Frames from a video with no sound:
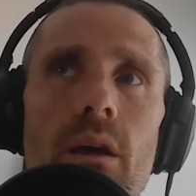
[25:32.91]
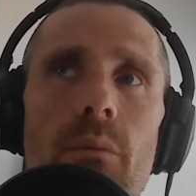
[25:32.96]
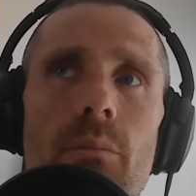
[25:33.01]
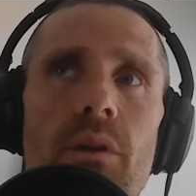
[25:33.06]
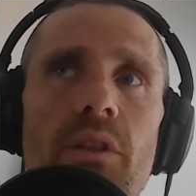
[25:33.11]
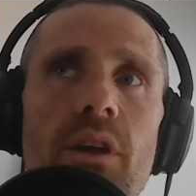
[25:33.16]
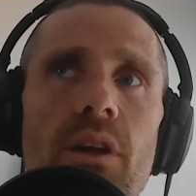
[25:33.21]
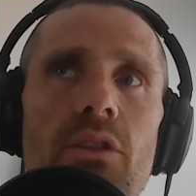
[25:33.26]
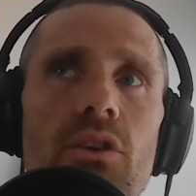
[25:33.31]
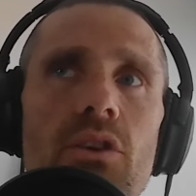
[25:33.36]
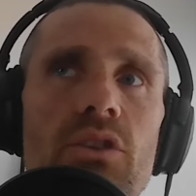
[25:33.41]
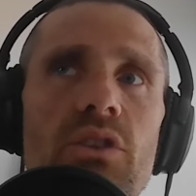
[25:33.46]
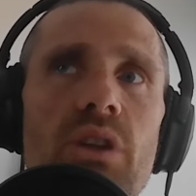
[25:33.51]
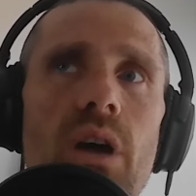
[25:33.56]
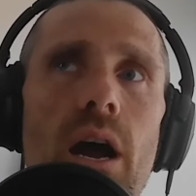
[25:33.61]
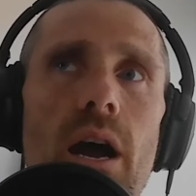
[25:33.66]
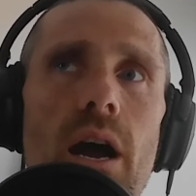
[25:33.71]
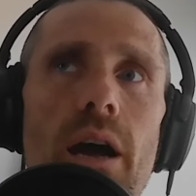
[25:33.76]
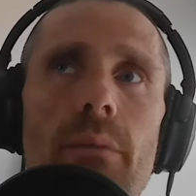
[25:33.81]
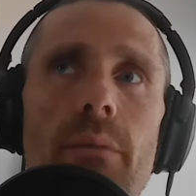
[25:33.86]
But then there's
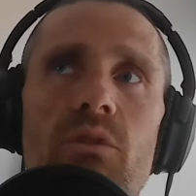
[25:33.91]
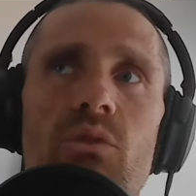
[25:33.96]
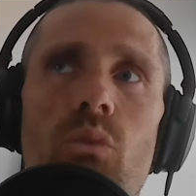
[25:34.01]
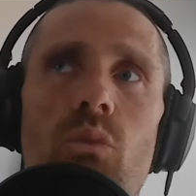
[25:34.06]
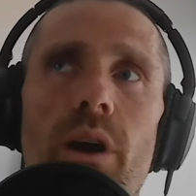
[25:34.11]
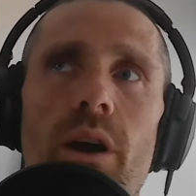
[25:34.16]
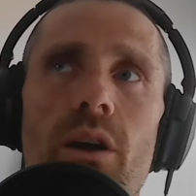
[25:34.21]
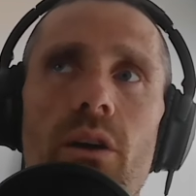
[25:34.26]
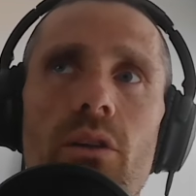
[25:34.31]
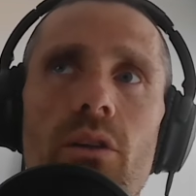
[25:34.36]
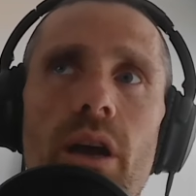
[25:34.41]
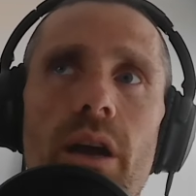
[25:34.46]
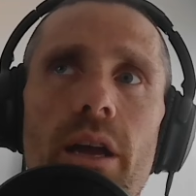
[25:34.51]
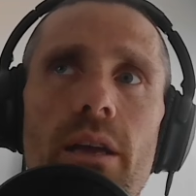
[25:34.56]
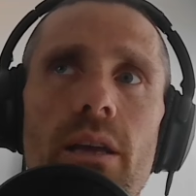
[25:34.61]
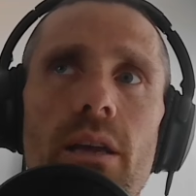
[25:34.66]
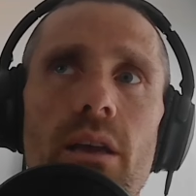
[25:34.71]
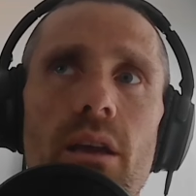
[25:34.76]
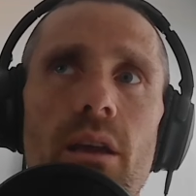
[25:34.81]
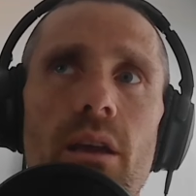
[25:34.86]
times where
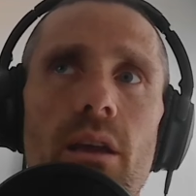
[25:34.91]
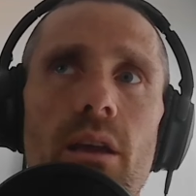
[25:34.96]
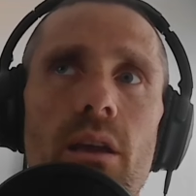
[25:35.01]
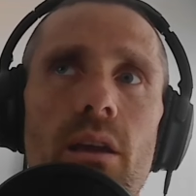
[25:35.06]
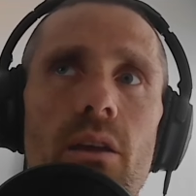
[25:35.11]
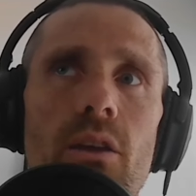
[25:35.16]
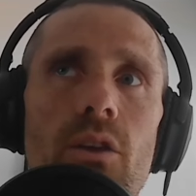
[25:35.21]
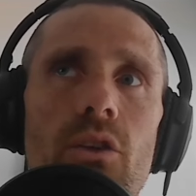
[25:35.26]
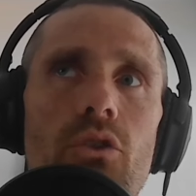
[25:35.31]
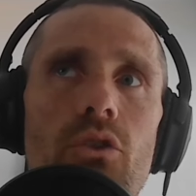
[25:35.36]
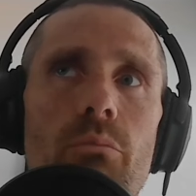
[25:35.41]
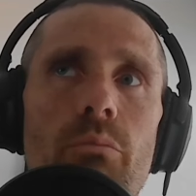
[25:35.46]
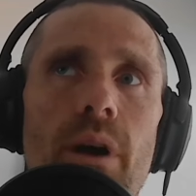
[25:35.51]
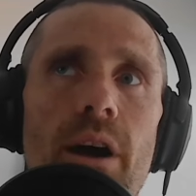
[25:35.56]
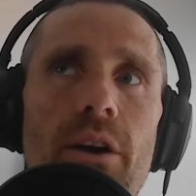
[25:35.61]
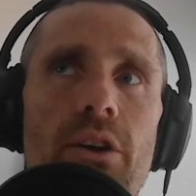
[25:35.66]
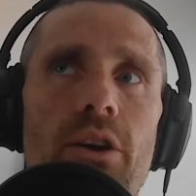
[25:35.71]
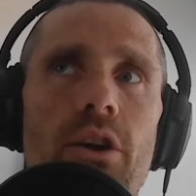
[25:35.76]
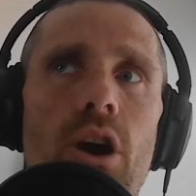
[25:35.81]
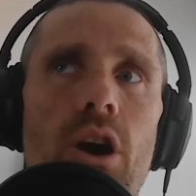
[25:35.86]
like you're
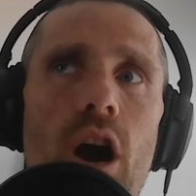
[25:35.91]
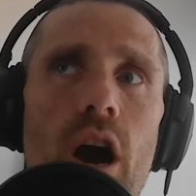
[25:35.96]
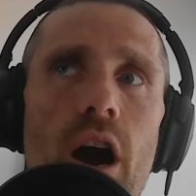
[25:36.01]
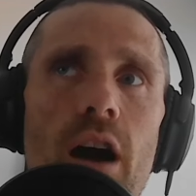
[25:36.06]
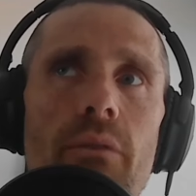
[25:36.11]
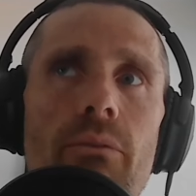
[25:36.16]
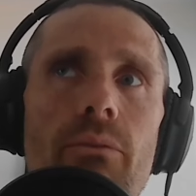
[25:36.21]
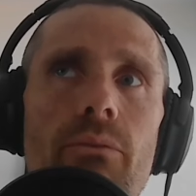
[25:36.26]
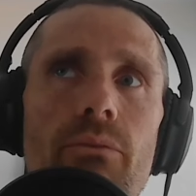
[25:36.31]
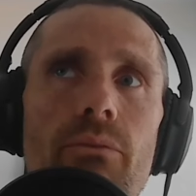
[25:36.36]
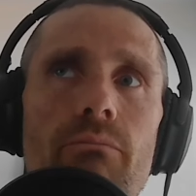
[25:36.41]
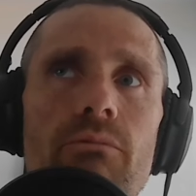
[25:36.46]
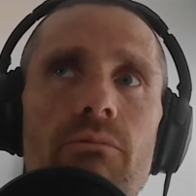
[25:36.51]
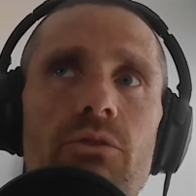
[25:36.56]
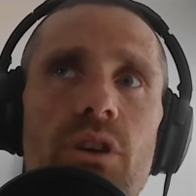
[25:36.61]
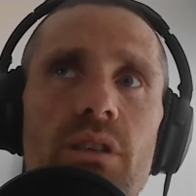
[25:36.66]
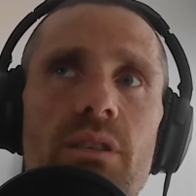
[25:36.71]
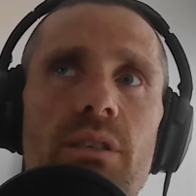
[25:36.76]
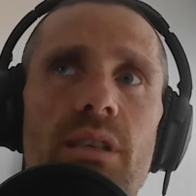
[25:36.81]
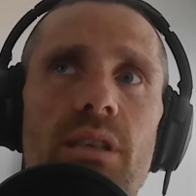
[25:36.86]
better off
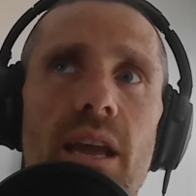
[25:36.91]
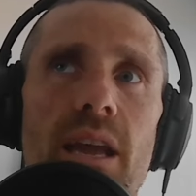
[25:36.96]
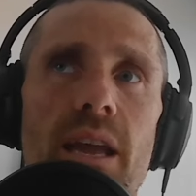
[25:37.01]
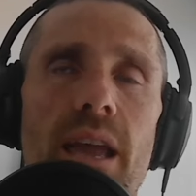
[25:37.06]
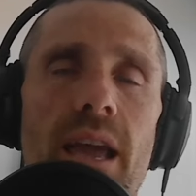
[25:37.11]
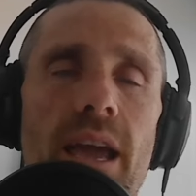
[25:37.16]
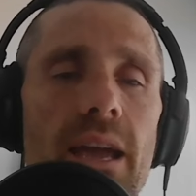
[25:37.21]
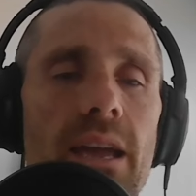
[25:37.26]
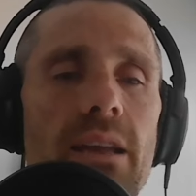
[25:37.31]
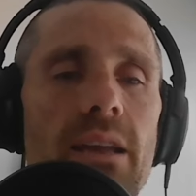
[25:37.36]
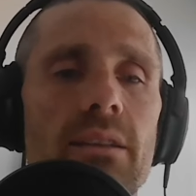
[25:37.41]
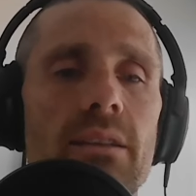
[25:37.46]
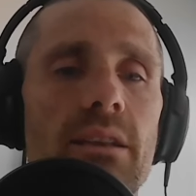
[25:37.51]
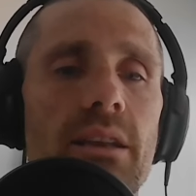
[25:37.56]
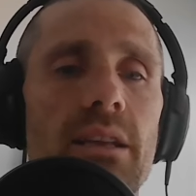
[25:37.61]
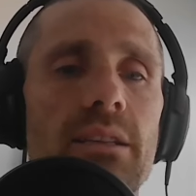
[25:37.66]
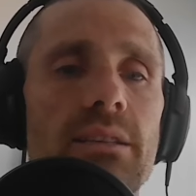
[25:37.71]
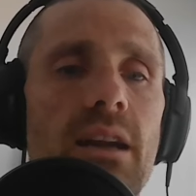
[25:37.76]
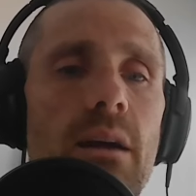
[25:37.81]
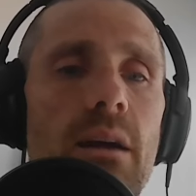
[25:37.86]
just saying, "Hey,
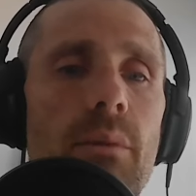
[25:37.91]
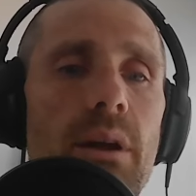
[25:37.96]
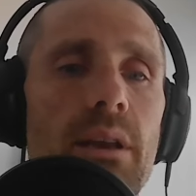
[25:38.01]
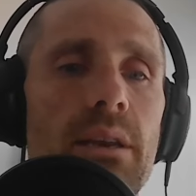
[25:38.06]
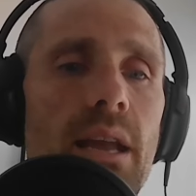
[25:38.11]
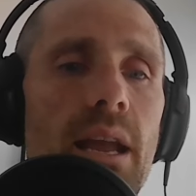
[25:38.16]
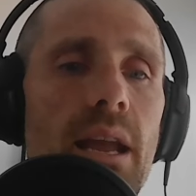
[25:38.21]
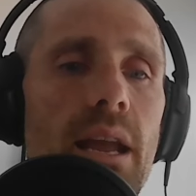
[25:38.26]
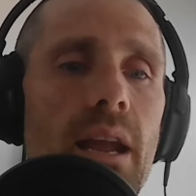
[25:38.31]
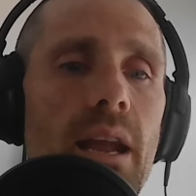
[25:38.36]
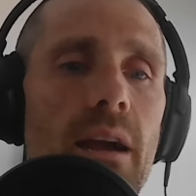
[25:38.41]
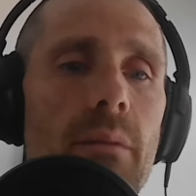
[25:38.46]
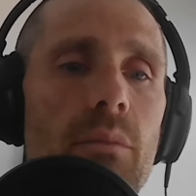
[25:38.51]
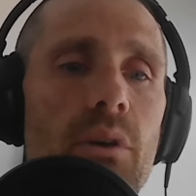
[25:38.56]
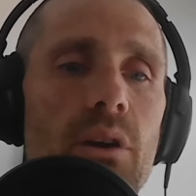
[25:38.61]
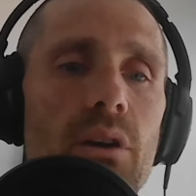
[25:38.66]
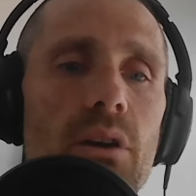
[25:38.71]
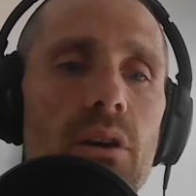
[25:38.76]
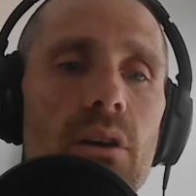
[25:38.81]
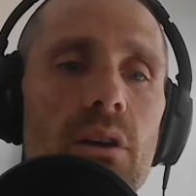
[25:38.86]
today's not my day. I'm
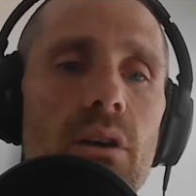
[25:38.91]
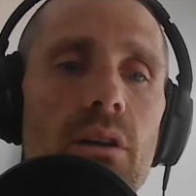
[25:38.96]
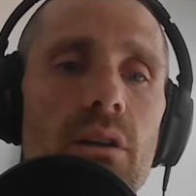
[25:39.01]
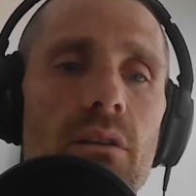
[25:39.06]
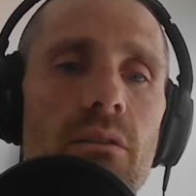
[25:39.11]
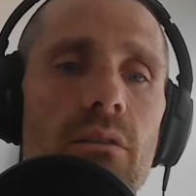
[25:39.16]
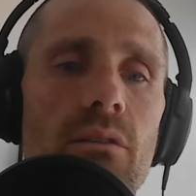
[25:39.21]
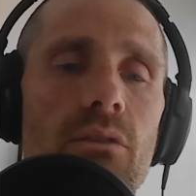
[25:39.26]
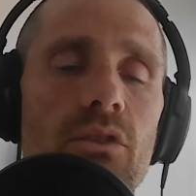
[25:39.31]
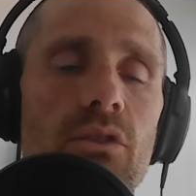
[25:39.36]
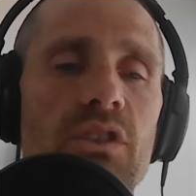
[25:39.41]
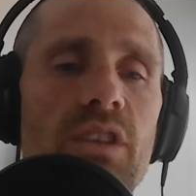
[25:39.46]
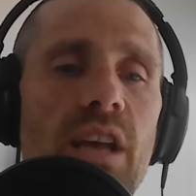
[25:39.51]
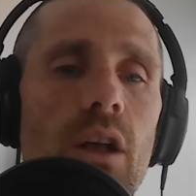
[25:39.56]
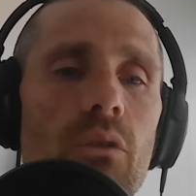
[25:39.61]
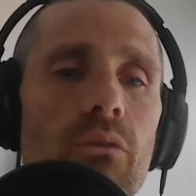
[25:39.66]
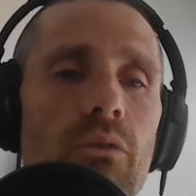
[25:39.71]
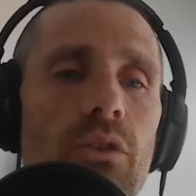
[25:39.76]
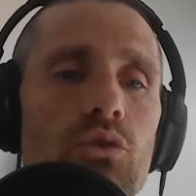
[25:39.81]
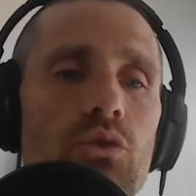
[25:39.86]
going to, you know,
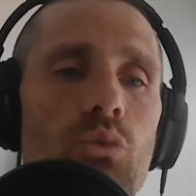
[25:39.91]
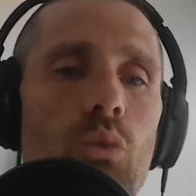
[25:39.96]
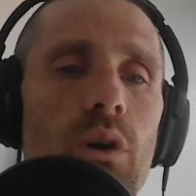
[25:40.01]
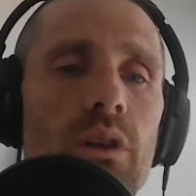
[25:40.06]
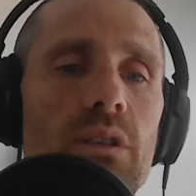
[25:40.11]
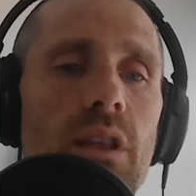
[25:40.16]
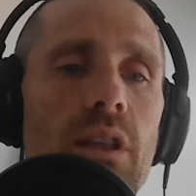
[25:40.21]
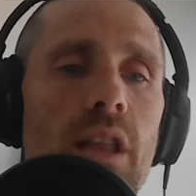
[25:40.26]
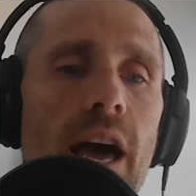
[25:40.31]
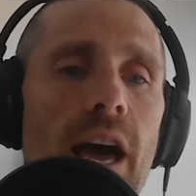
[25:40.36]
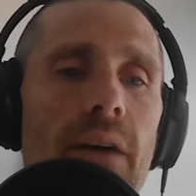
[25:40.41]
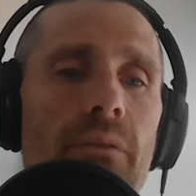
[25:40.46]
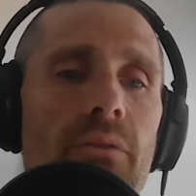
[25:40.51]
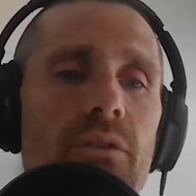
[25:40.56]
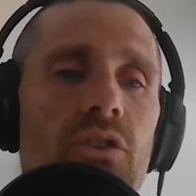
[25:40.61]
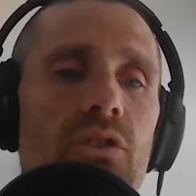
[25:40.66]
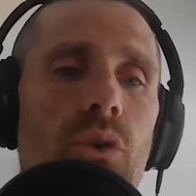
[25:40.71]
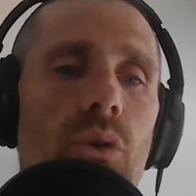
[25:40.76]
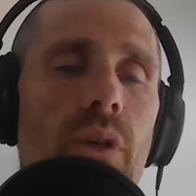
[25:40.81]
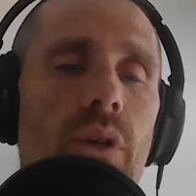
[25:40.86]
salvage what's
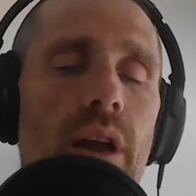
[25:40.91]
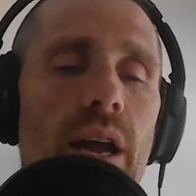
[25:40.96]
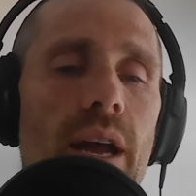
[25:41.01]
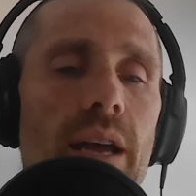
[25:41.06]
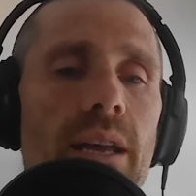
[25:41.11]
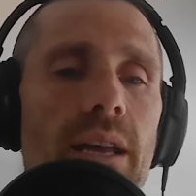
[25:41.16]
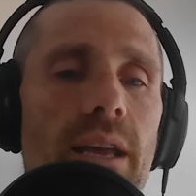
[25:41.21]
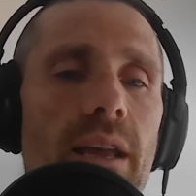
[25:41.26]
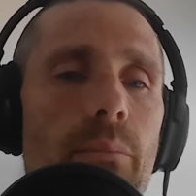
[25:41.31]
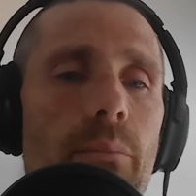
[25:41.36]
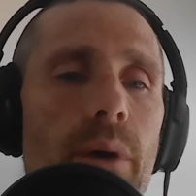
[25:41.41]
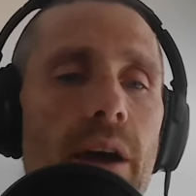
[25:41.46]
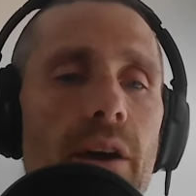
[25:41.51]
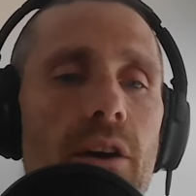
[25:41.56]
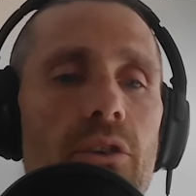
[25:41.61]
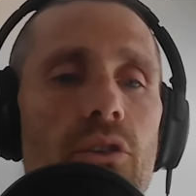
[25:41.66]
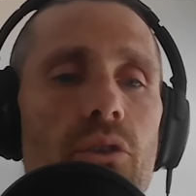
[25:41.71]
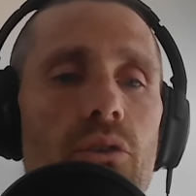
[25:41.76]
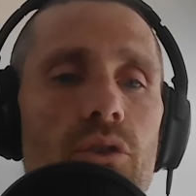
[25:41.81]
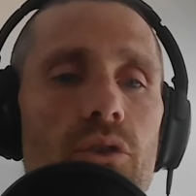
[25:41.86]
left so that I can get
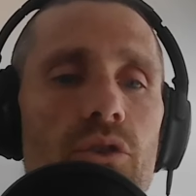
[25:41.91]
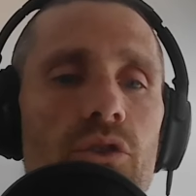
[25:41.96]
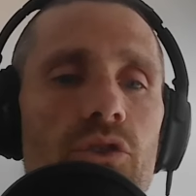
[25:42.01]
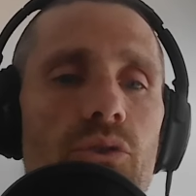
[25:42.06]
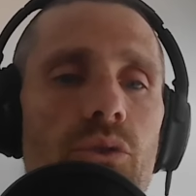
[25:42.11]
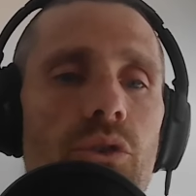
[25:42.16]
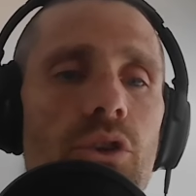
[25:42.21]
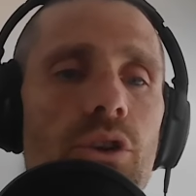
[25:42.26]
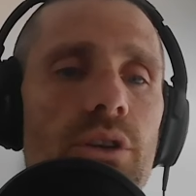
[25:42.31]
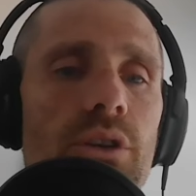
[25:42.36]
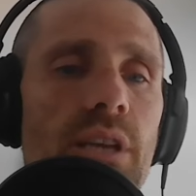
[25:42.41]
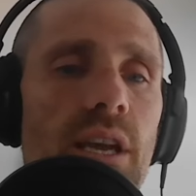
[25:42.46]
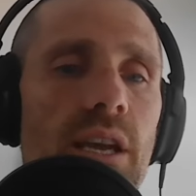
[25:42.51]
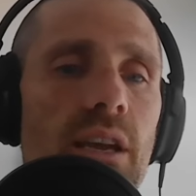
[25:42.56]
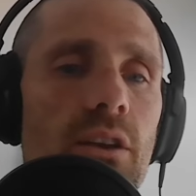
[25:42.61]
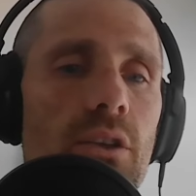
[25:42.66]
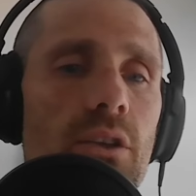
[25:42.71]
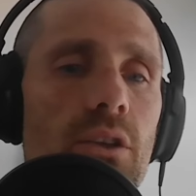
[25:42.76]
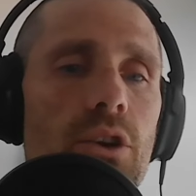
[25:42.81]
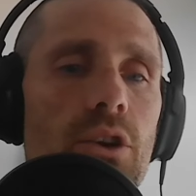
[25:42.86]
back on the horse sooner and take
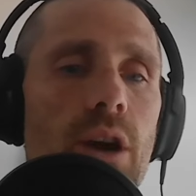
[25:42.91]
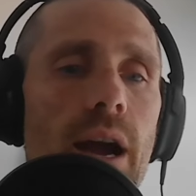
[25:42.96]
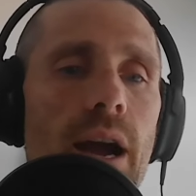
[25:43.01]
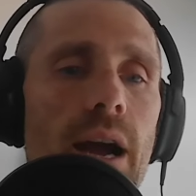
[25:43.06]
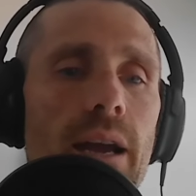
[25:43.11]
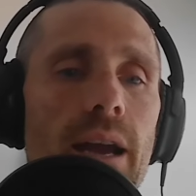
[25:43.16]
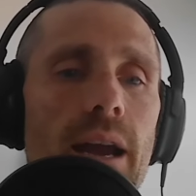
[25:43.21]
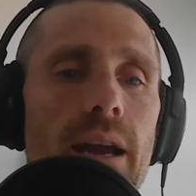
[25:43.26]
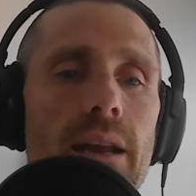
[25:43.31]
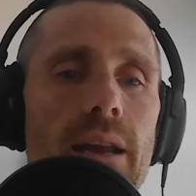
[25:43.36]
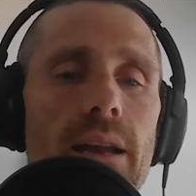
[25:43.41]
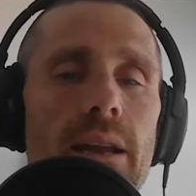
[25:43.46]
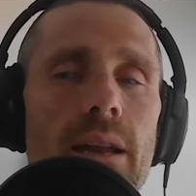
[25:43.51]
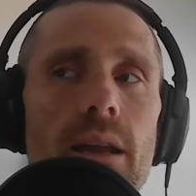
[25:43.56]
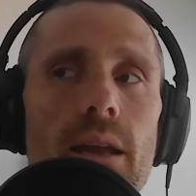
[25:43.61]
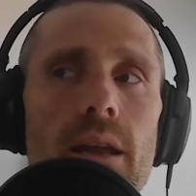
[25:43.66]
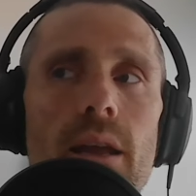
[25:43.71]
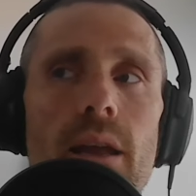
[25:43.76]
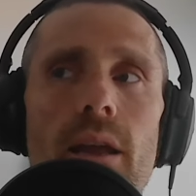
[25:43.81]
another crack at it."